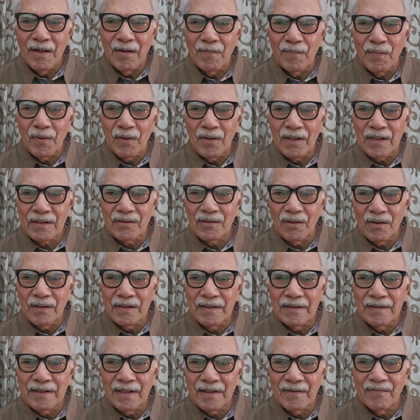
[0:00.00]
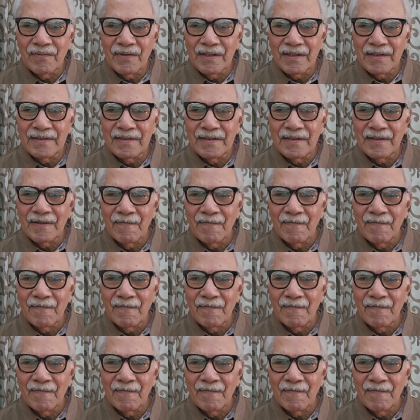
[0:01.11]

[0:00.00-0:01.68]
product or the service.